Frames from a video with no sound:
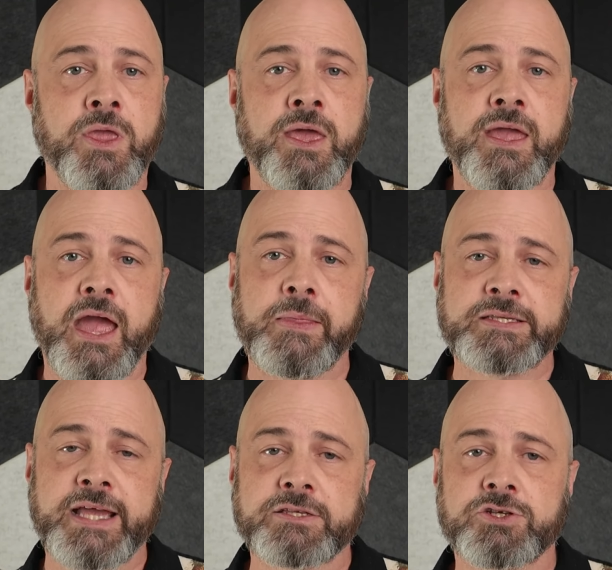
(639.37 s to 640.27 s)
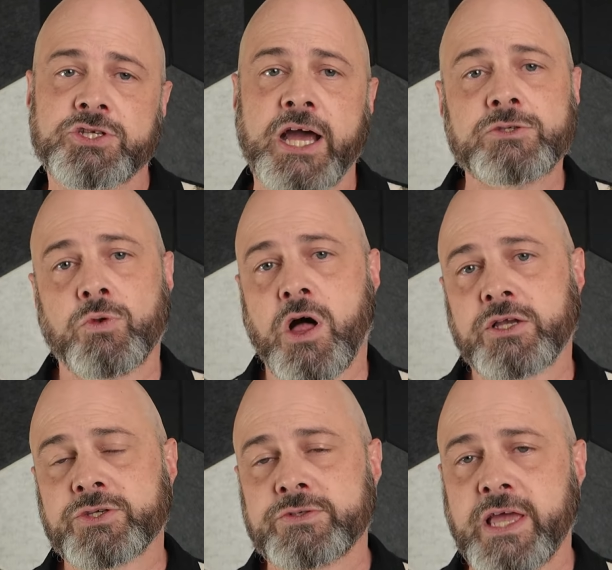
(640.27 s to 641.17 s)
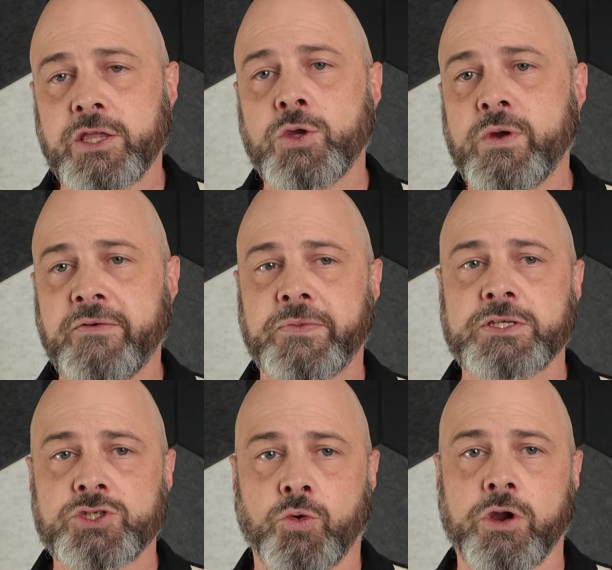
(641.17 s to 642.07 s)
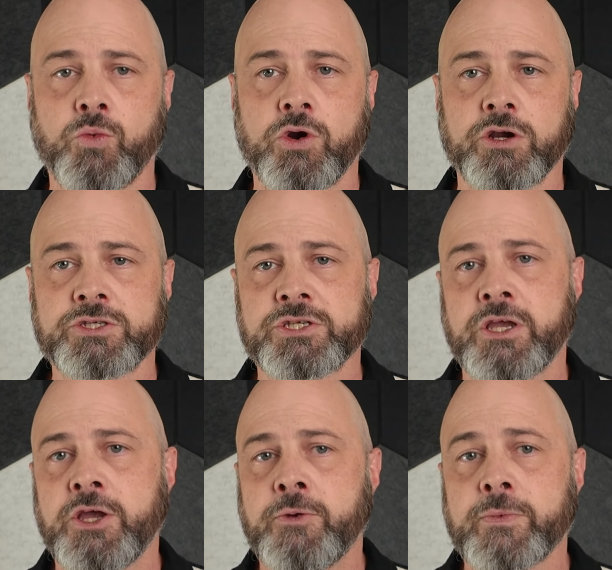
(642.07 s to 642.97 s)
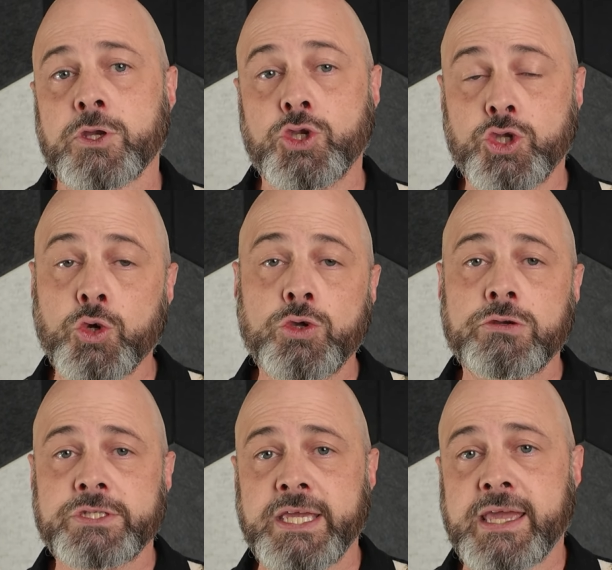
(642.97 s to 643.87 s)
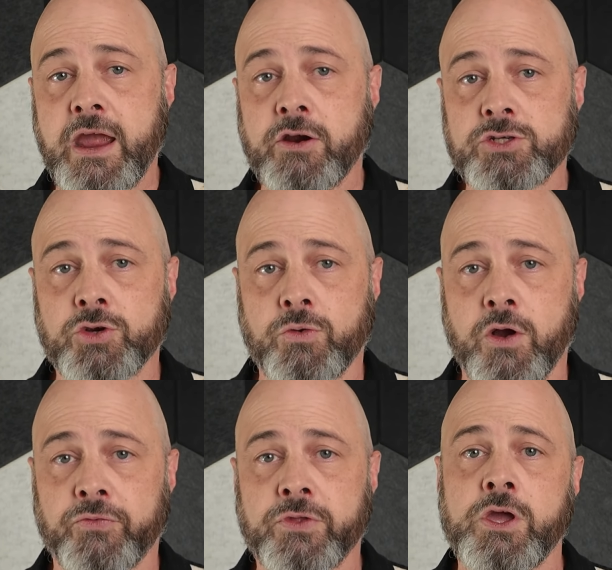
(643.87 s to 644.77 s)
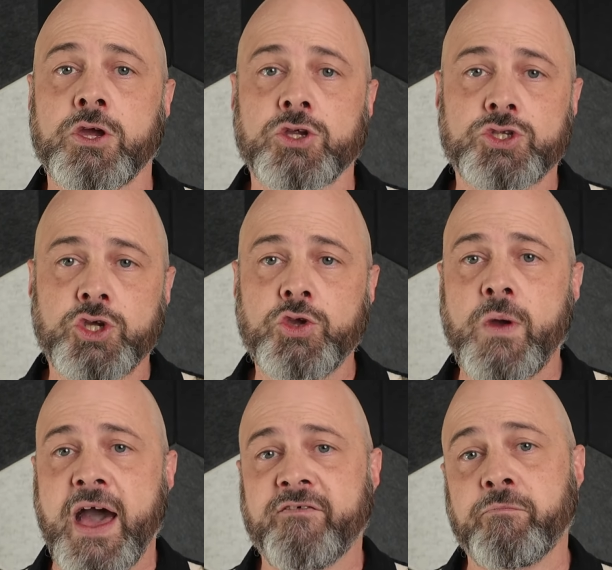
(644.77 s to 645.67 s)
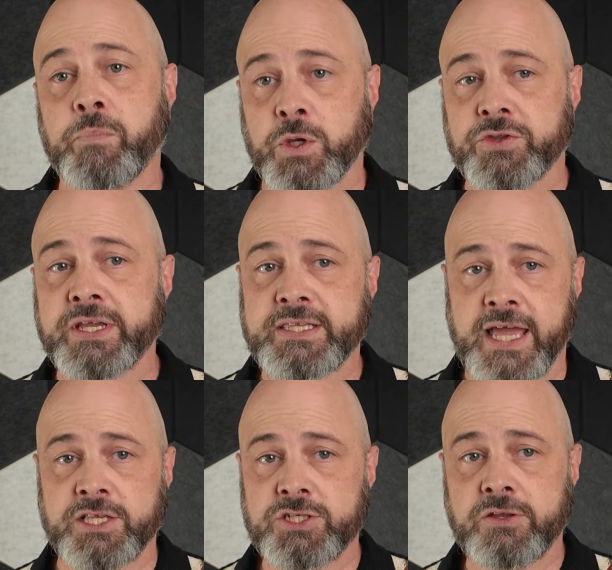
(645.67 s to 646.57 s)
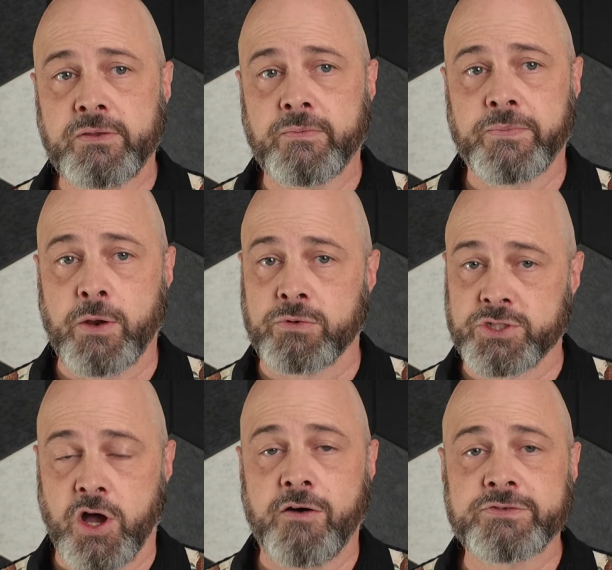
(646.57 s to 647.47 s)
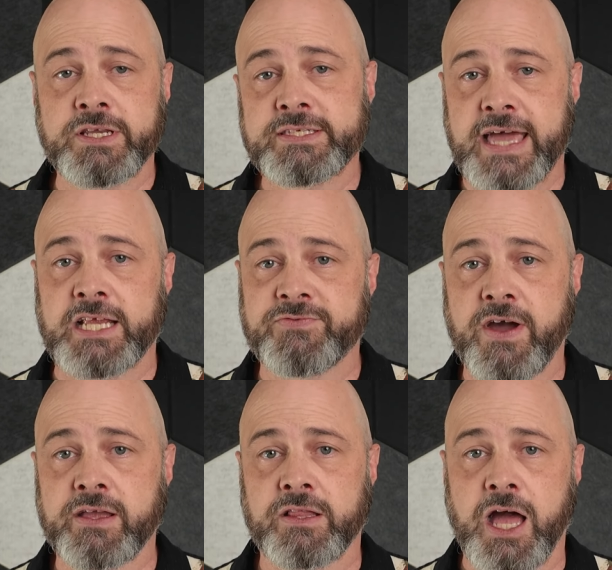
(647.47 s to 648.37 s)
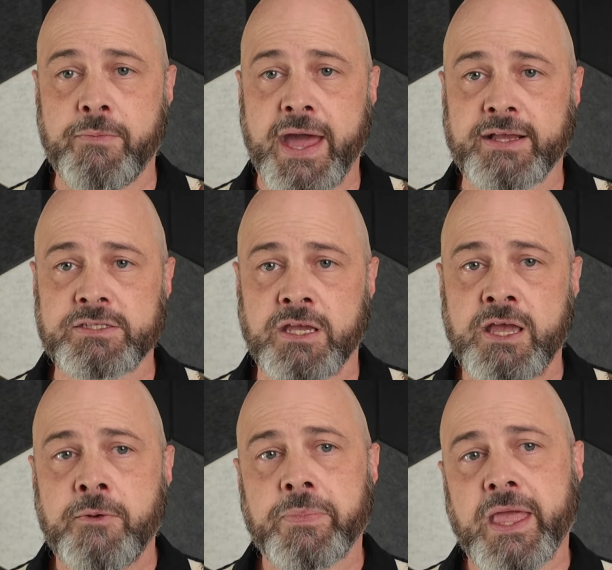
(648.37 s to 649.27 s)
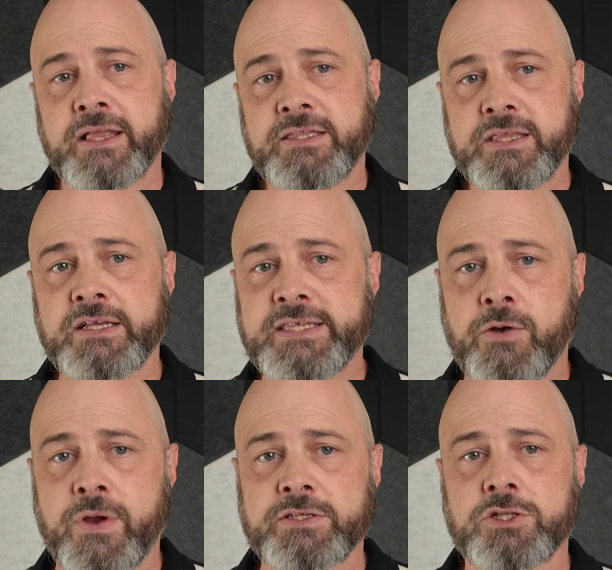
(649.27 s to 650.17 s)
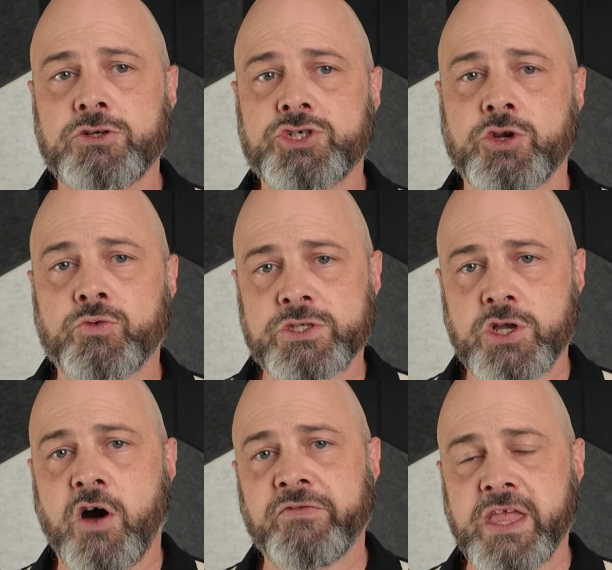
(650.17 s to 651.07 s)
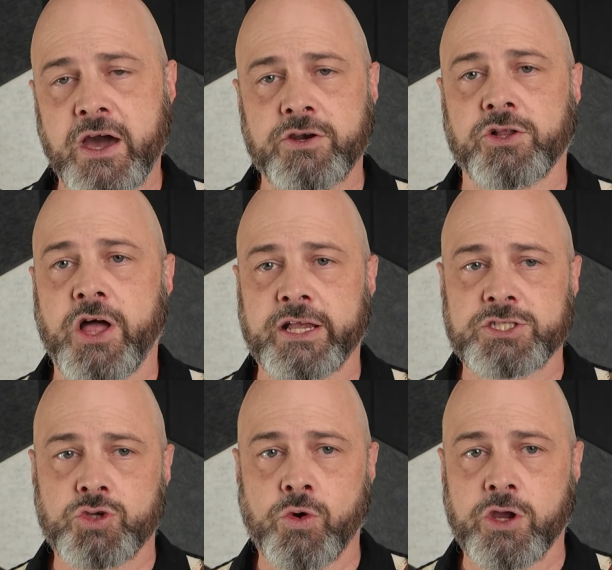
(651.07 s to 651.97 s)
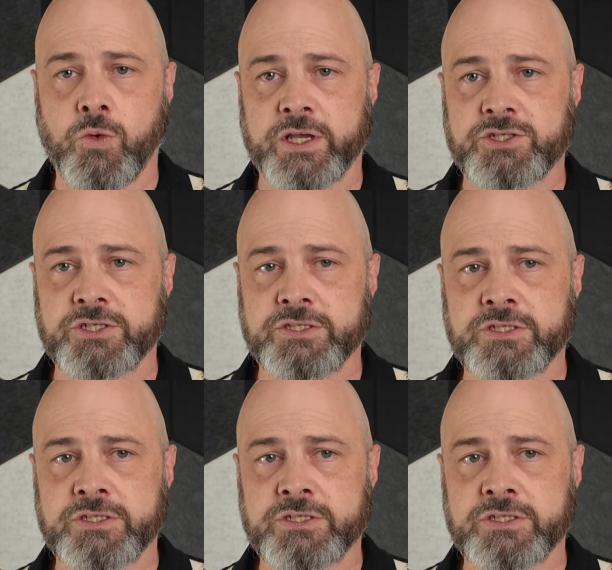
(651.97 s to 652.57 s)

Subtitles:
And this exercise will also tell you if this story works. Do you see character growth? Do you have building tension that resolves in a satisfying climax? And does that resolution resolve the underlying story questions?